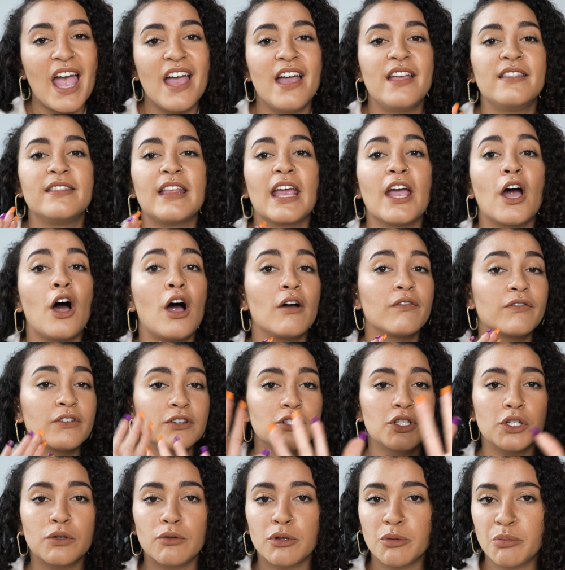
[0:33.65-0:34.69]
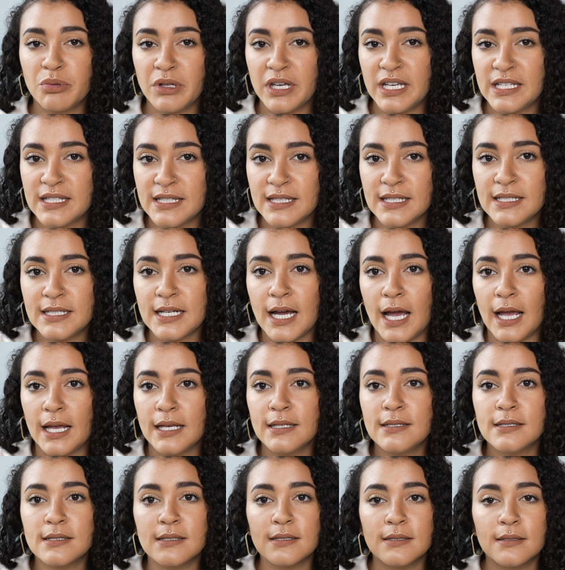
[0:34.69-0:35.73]
and they offered to replace the
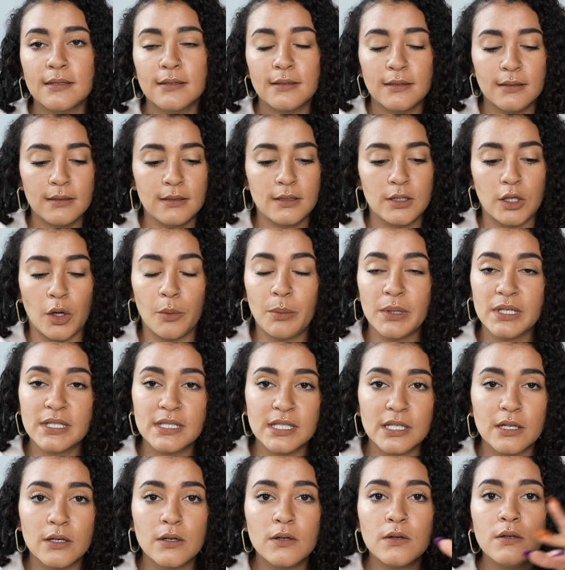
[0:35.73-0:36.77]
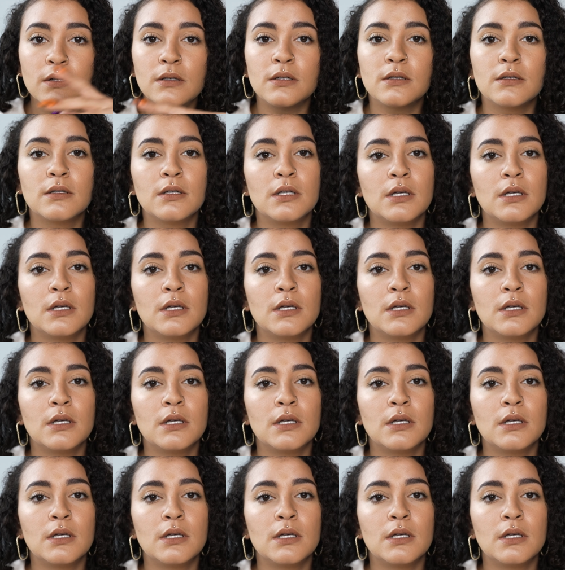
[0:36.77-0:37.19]
tights, no big deal.